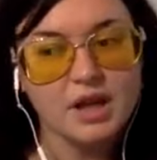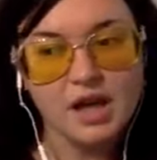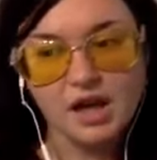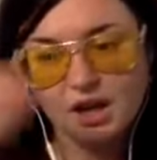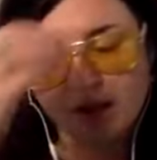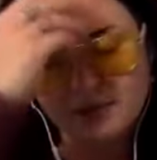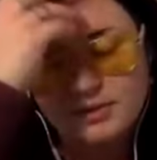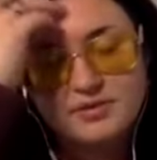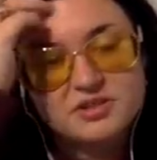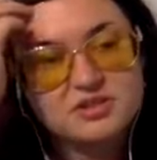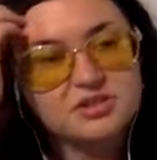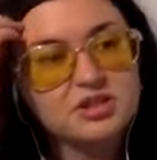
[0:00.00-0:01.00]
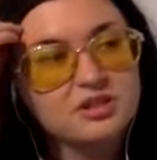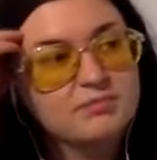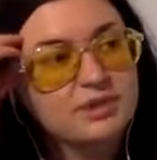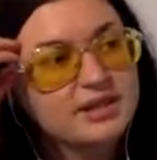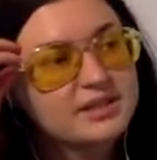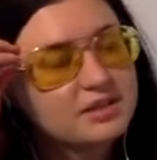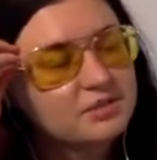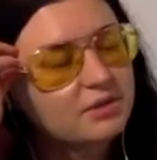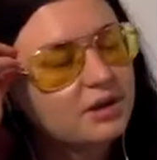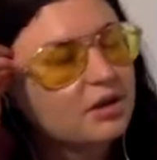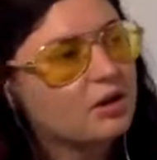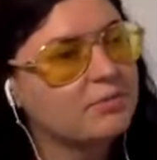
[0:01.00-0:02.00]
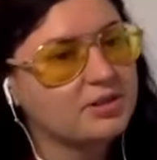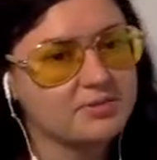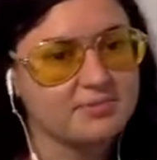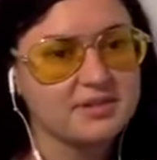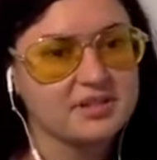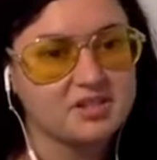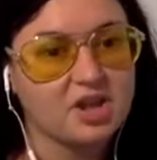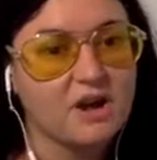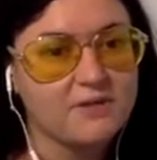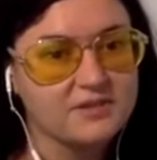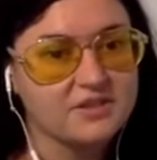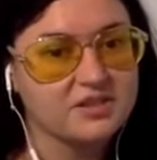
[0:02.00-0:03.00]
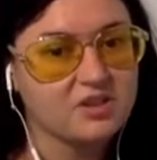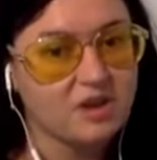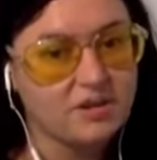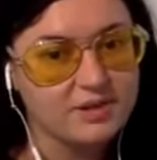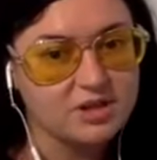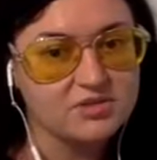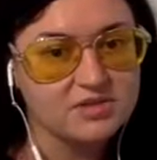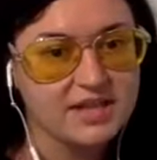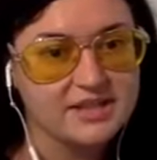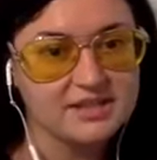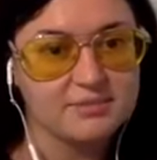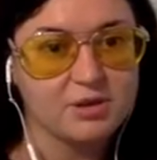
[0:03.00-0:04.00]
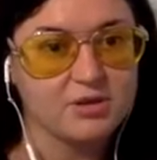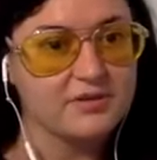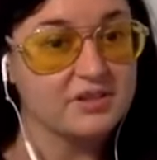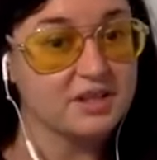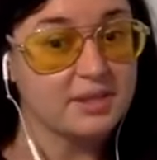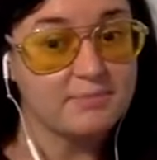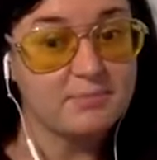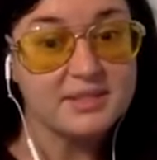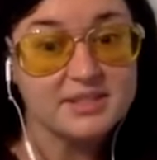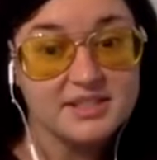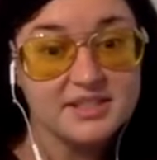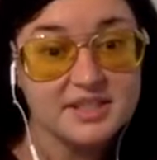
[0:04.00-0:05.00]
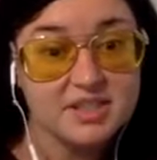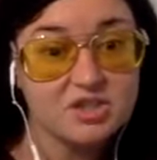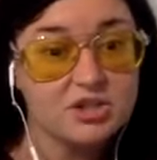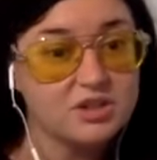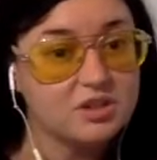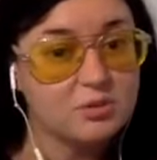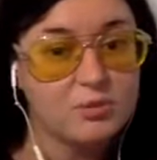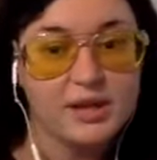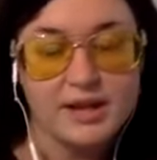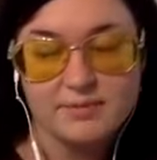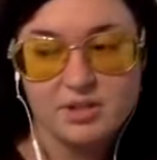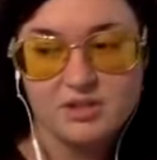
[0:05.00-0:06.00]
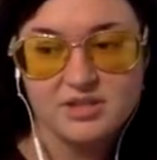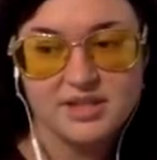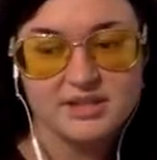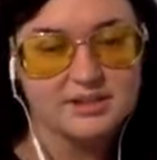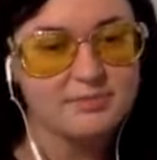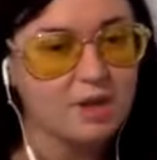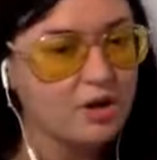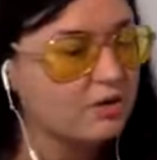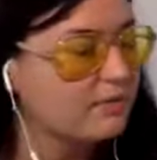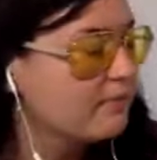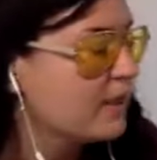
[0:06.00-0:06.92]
If there's a certain places where a whole bunch of business offices are, I'm going to use that zip code. If there's like a business district or what, I'm going to use that zip code.